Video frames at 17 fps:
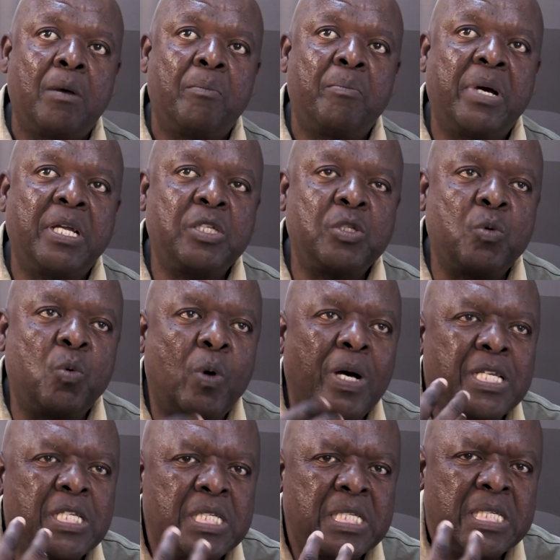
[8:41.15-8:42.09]
But
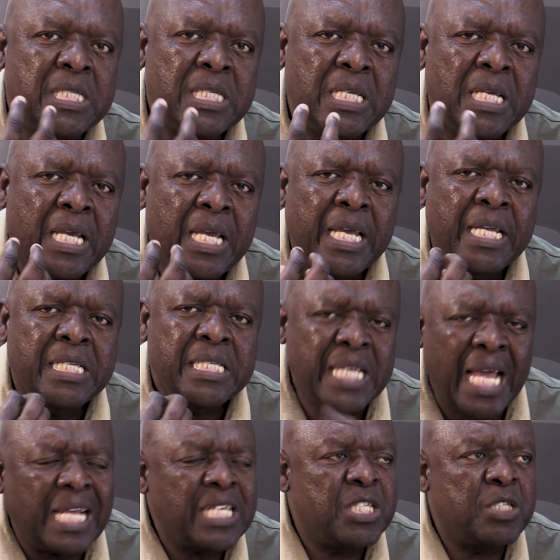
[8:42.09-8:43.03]
what
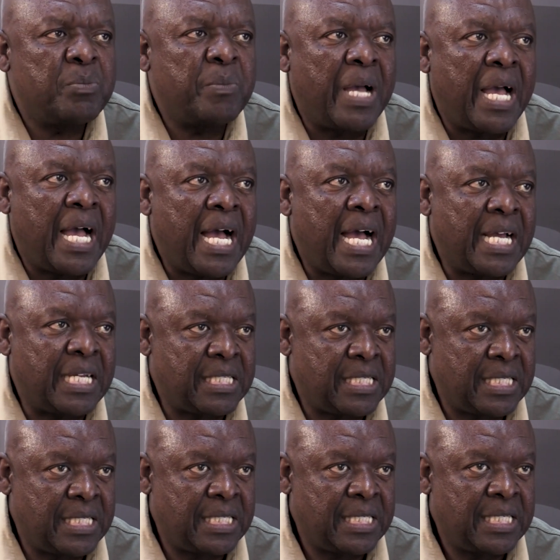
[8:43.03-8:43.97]
touched my
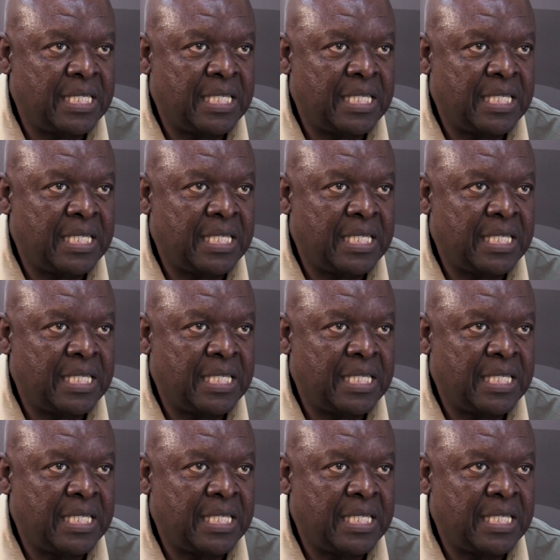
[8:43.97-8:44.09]
heart,